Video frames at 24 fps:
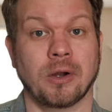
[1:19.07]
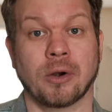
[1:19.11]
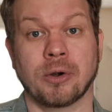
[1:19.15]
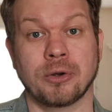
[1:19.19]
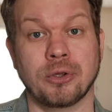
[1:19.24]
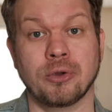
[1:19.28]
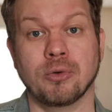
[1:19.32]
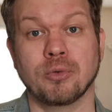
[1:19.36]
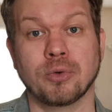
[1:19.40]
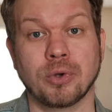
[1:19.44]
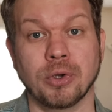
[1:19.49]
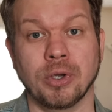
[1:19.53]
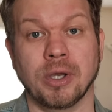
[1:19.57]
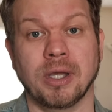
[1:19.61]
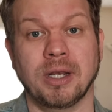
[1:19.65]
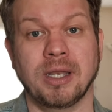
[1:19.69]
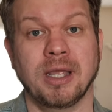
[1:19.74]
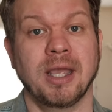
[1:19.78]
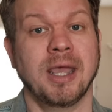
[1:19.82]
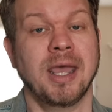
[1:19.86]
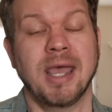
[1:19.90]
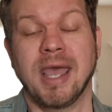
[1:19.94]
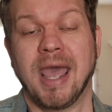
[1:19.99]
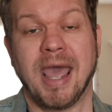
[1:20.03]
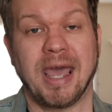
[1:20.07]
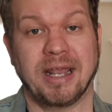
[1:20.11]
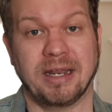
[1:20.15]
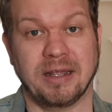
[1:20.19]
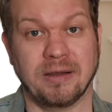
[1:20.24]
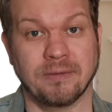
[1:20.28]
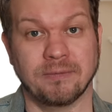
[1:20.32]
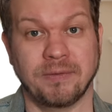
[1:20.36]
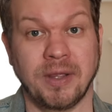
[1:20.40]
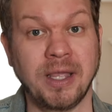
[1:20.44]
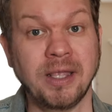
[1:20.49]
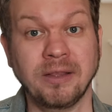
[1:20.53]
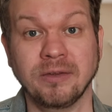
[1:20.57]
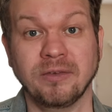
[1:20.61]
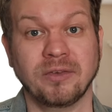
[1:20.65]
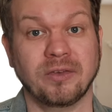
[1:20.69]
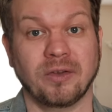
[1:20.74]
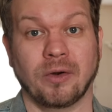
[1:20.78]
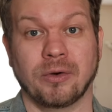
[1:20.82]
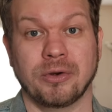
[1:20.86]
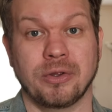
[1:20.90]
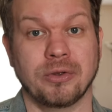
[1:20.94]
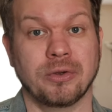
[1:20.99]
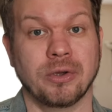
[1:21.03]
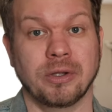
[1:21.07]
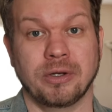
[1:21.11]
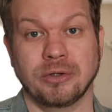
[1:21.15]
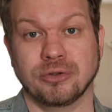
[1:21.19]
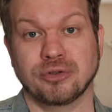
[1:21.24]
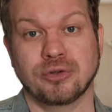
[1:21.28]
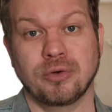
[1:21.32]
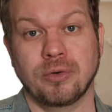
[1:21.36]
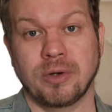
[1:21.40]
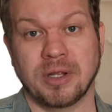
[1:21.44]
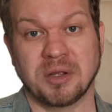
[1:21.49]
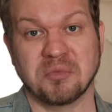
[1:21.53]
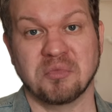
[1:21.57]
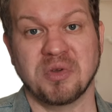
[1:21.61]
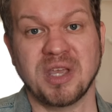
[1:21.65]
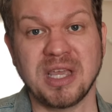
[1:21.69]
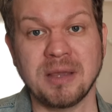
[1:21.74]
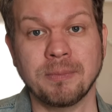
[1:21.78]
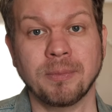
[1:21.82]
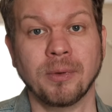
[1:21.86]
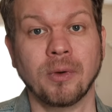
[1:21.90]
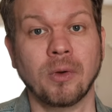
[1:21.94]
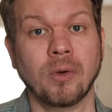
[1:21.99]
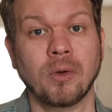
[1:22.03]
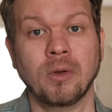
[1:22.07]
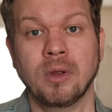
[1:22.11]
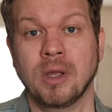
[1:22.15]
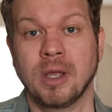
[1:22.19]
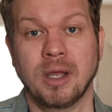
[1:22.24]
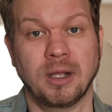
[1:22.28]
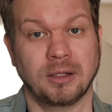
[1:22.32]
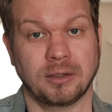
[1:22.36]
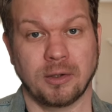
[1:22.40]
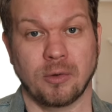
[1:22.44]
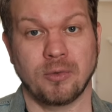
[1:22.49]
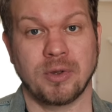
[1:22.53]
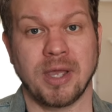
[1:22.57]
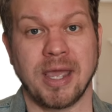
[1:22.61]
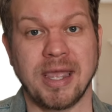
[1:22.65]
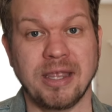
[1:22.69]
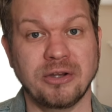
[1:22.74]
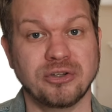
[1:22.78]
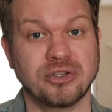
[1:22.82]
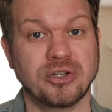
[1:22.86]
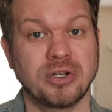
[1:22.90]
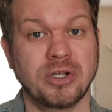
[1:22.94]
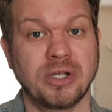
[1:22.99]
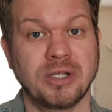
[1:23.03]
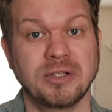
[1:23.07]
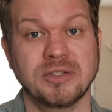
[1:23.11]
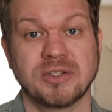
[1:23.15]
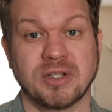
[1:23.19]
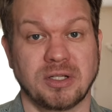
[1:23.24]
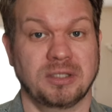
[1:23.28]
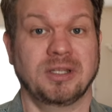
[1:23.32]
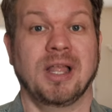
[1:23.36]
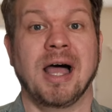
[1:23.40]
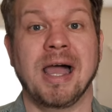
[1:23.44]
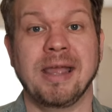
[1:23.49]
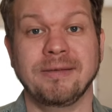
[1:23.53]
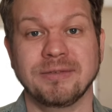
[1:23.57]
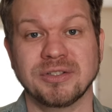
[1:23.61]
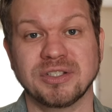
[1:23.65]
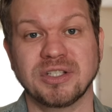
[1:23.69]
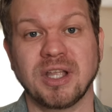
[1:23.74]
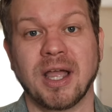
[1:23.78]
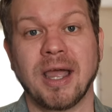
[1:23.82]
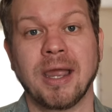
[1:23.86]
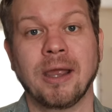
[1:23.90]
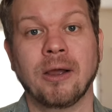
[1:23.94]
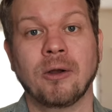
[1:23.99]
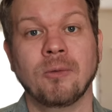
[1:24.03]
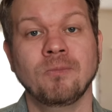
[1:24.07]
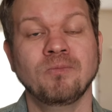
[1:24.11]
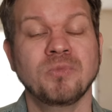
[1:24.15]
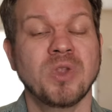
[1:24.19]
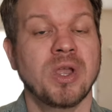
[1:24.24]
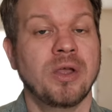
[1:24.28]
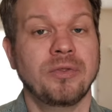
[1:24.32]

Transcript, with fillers: Are you good at events? Are you good at shooting people, locations, lifestyle?